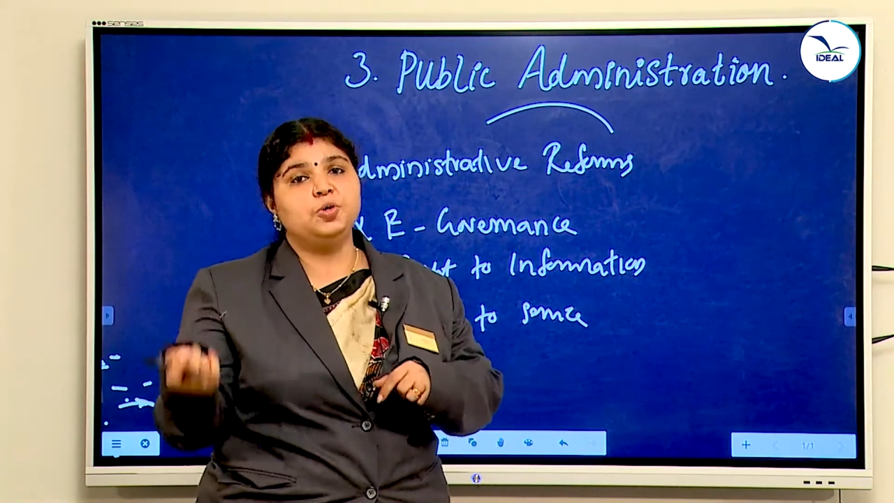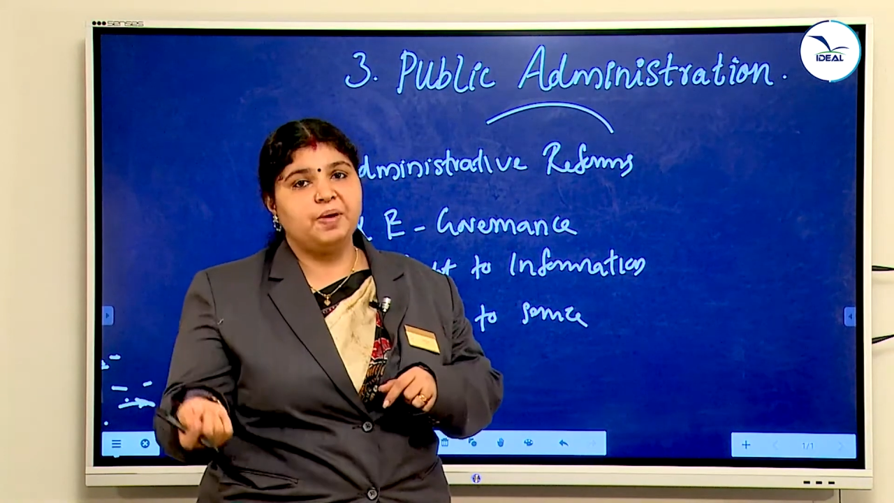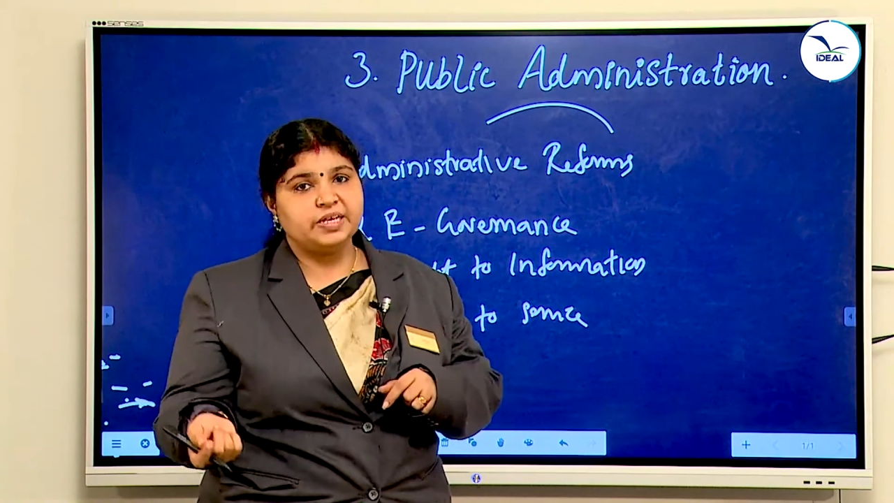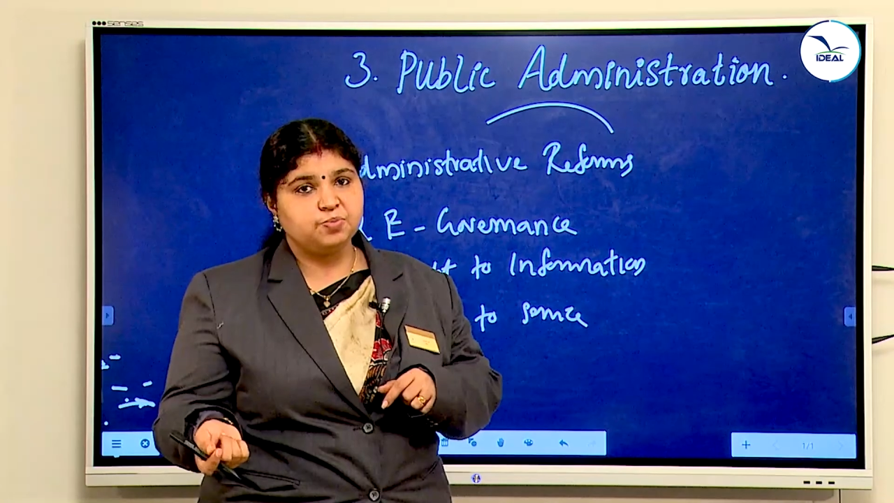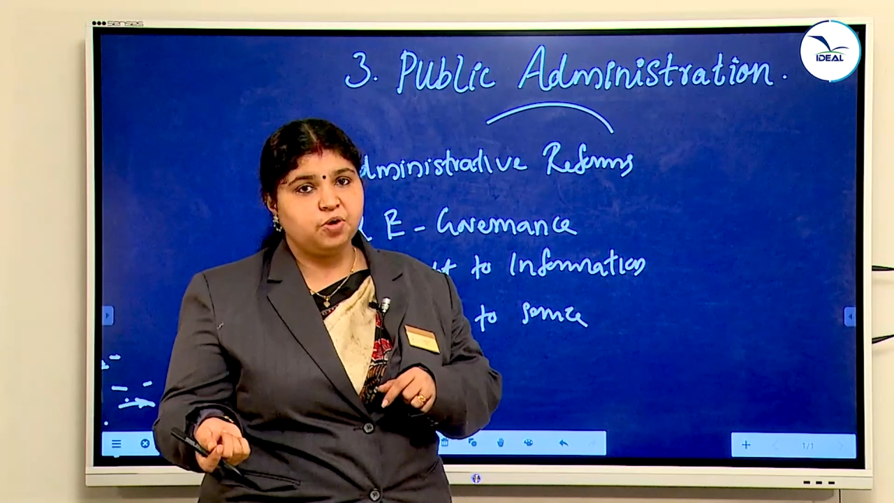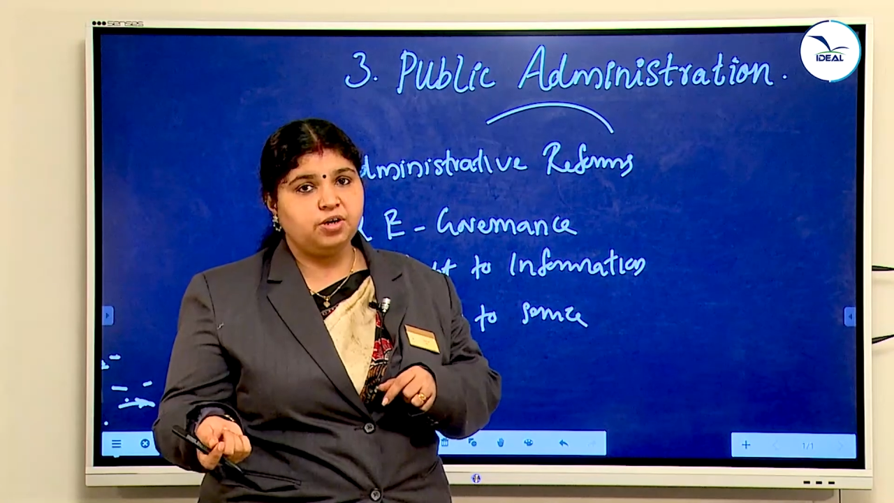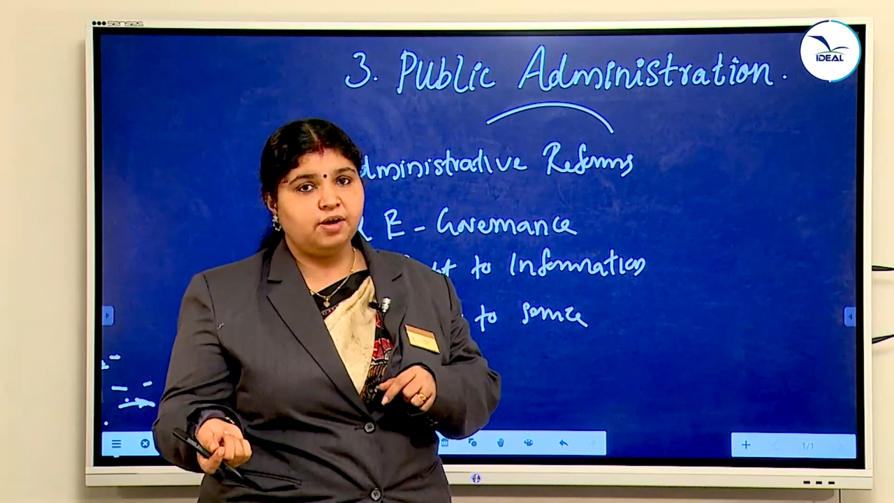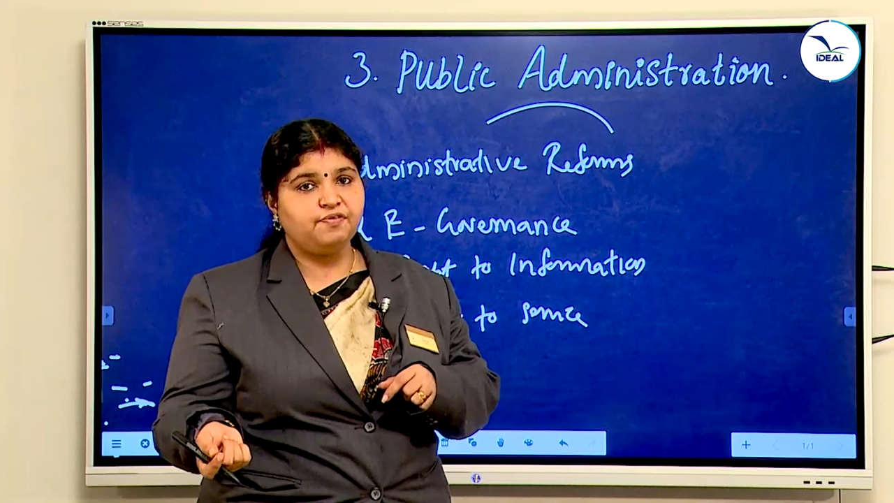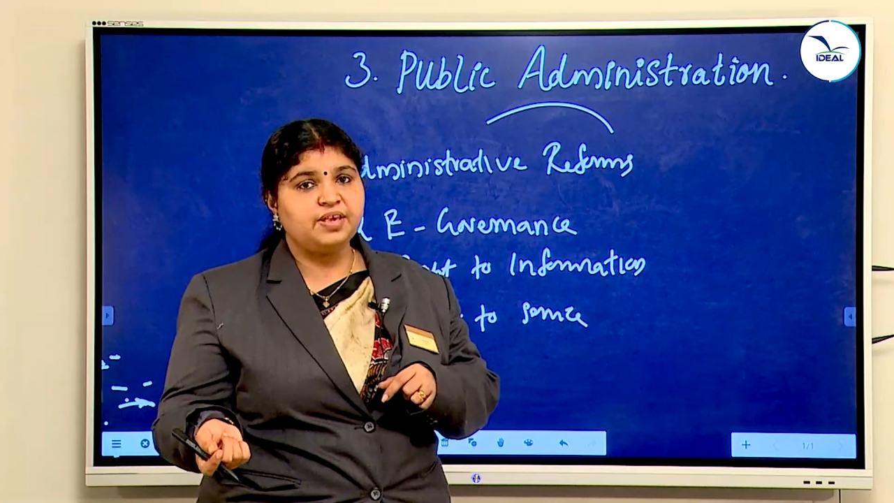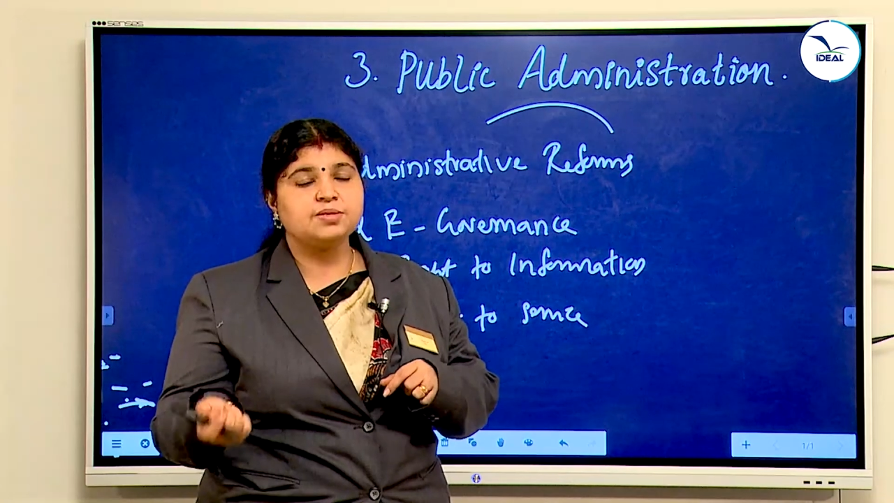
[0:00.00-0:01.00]
passport
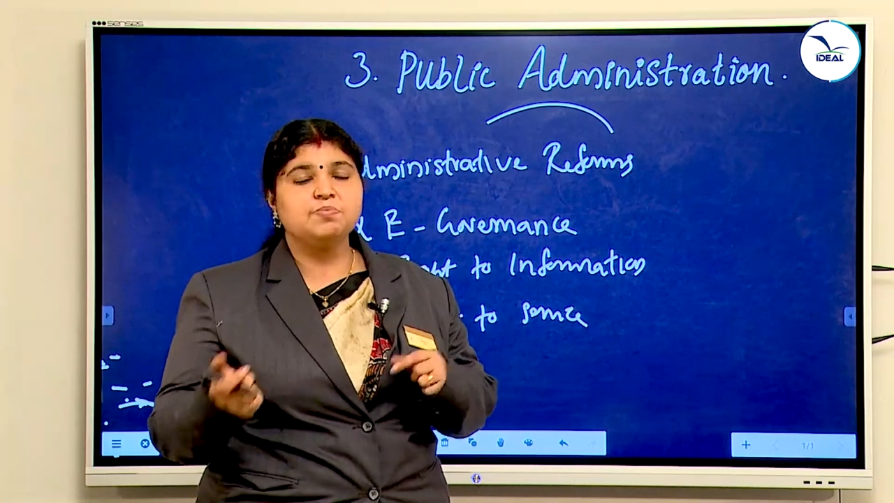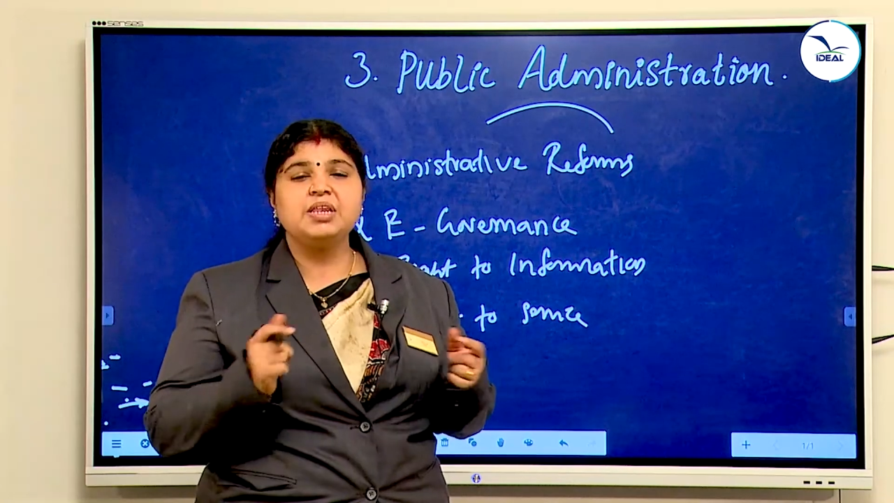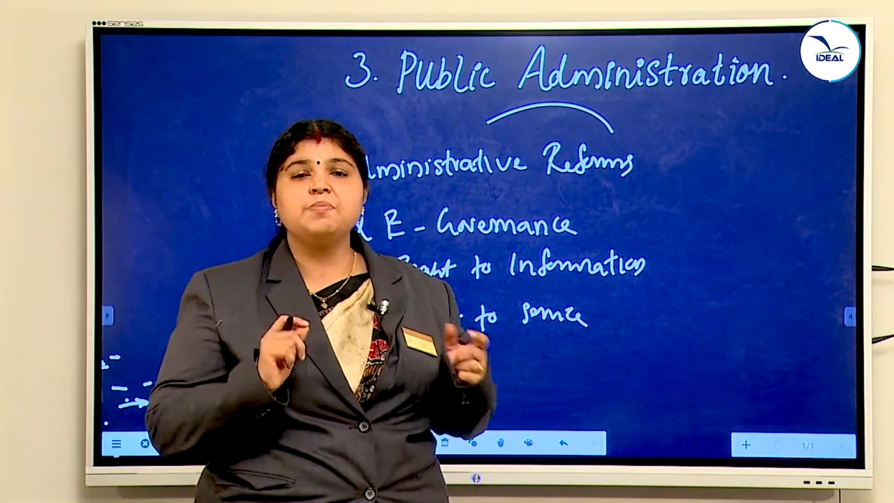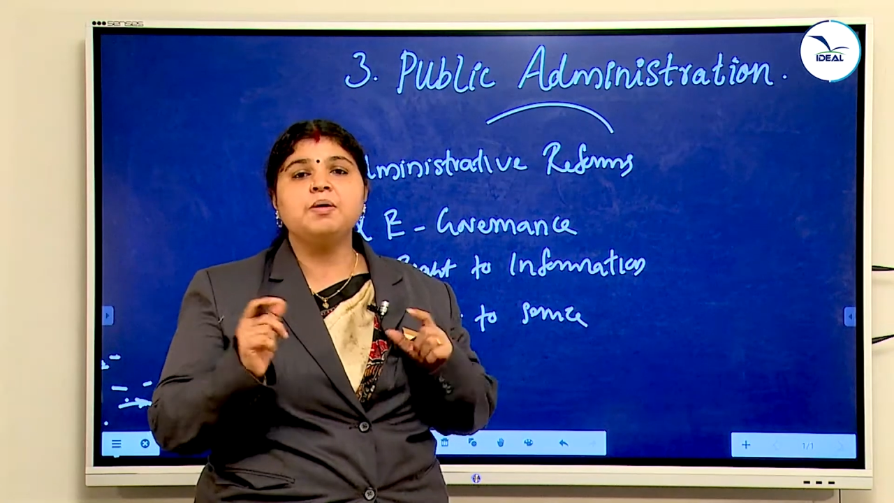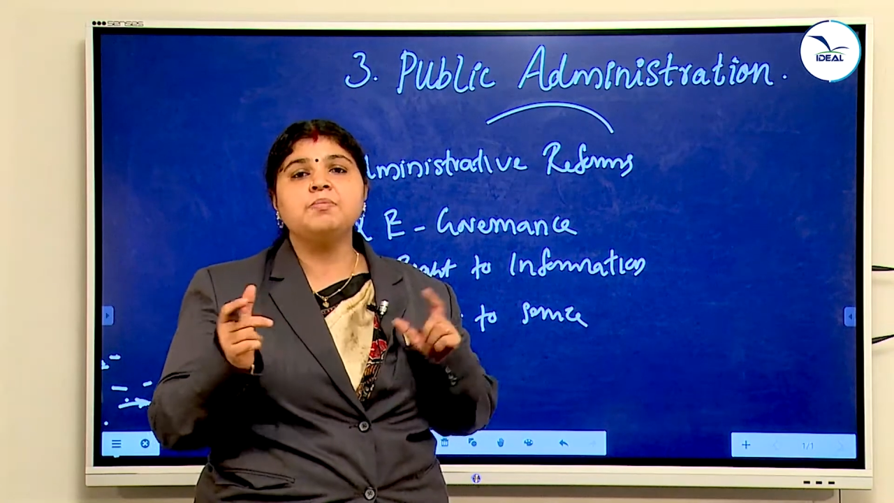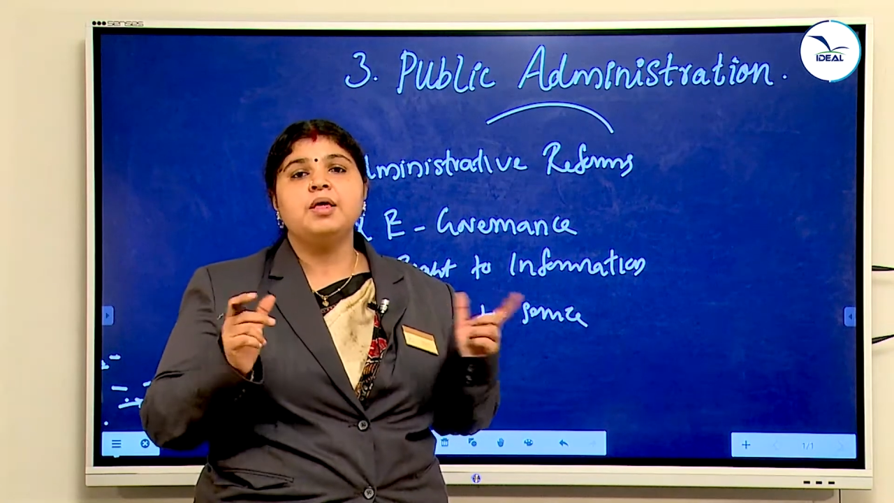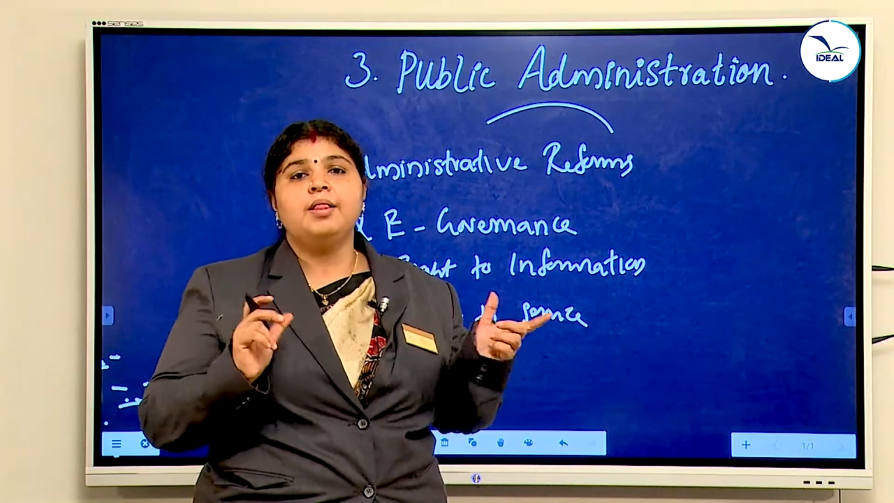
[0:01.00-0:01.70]
office, minimum